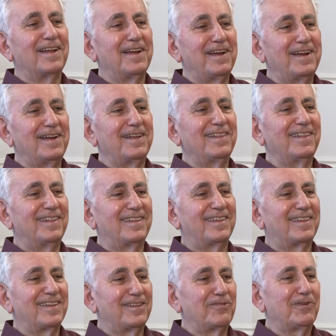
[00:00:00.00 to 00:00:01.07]
And
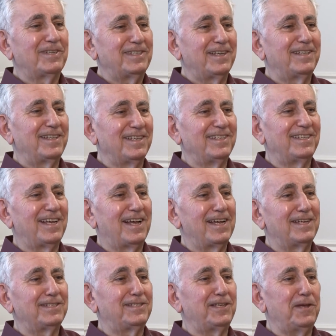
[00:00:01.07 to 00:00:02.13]
it was at this I
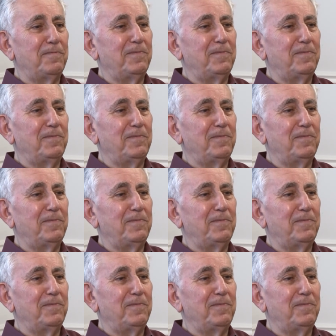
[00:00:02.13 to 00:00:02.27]
S C